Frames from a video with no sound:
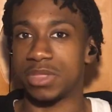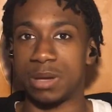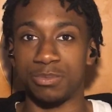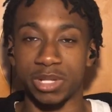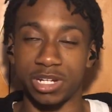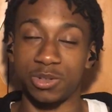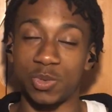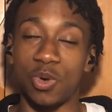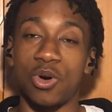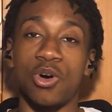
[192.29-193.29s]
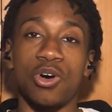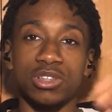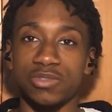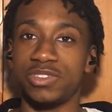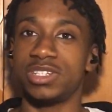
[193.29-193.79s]
I'm planning to do all
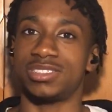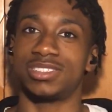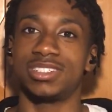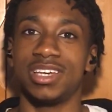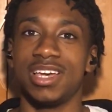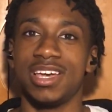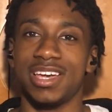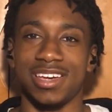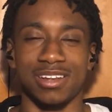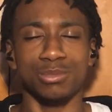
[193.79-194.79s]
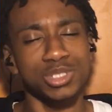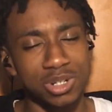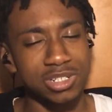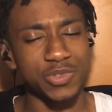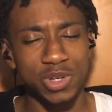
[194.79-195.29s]
of this. And I'm
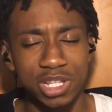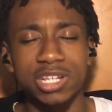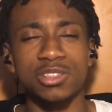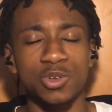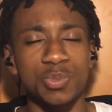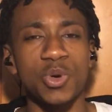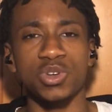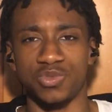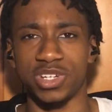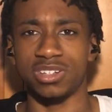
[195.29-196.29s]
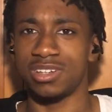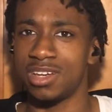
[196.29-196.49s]
starting to feel like a little motivated.